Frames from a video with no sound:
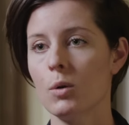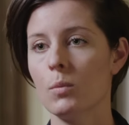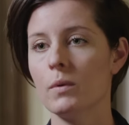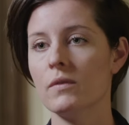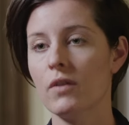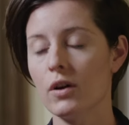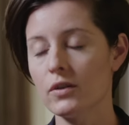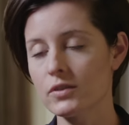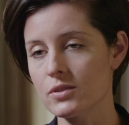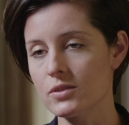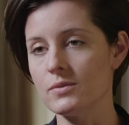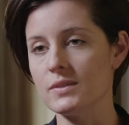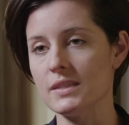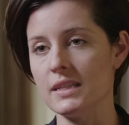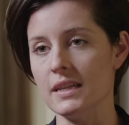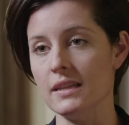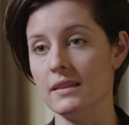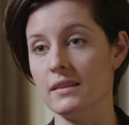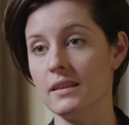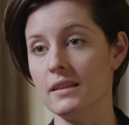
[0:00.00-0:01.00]
We've also
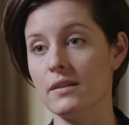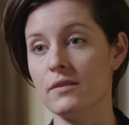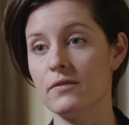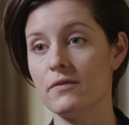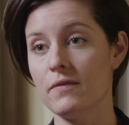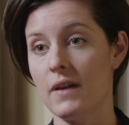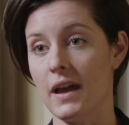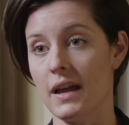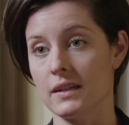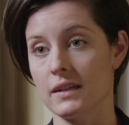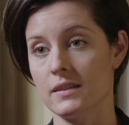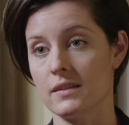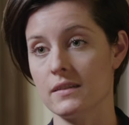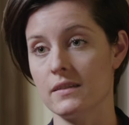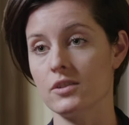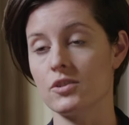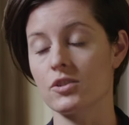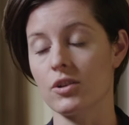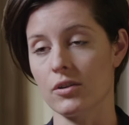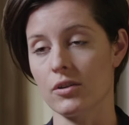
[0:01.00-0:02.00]
seen the
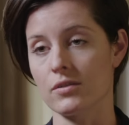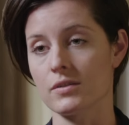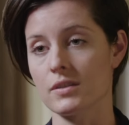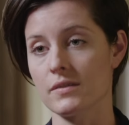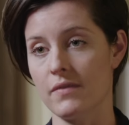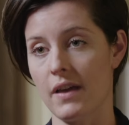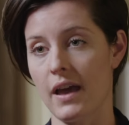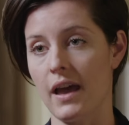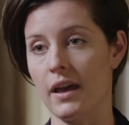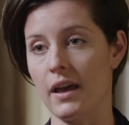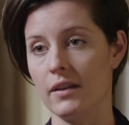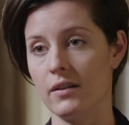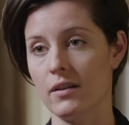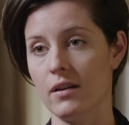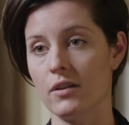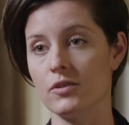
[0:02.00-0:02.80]
effect that charters have had